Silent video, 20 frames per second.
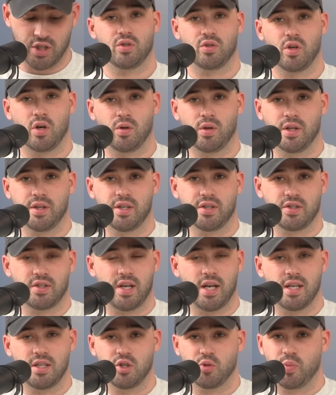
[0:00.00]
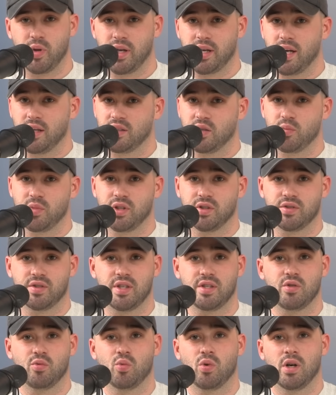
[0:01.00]
You go on their site, you pick out the meals
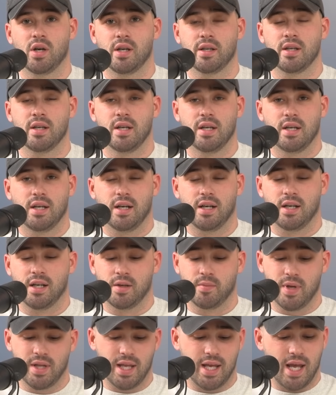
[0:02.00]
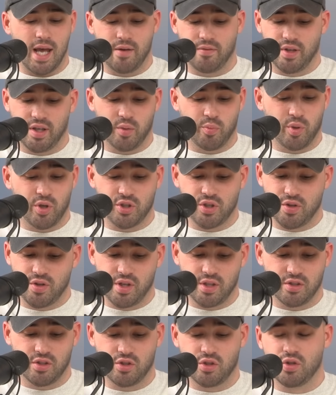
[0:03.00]
that you want, um, and they have like a bunch of
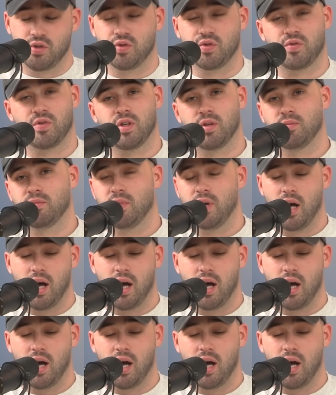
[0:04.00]
things to choose from.